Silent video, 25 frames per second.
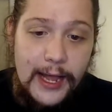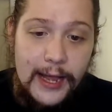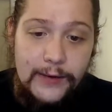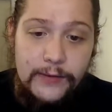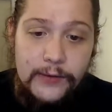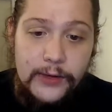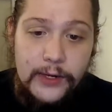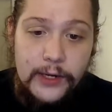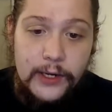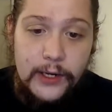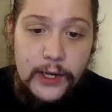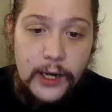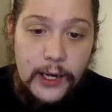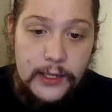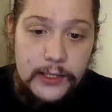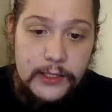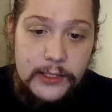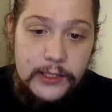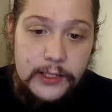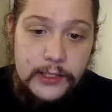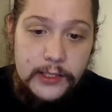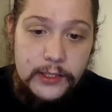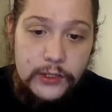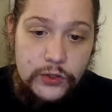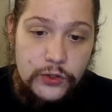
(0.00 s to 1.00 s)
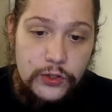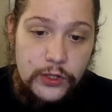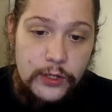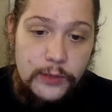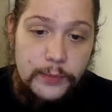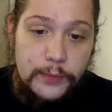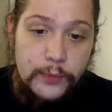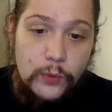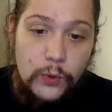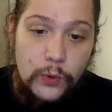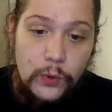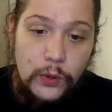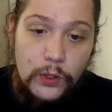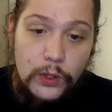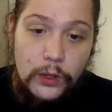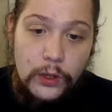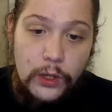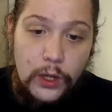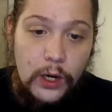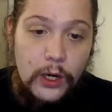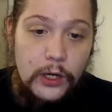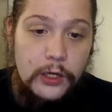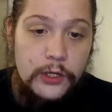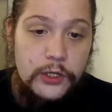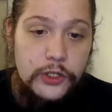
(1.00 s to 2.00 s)
every hunting trip or
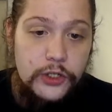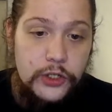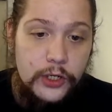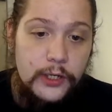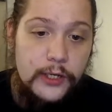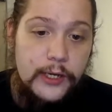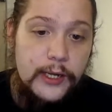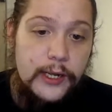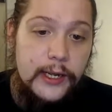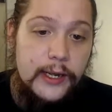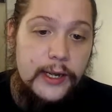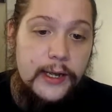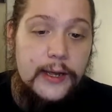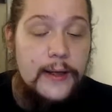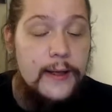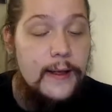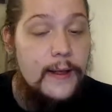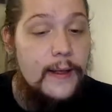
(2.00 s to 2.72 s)
long journey.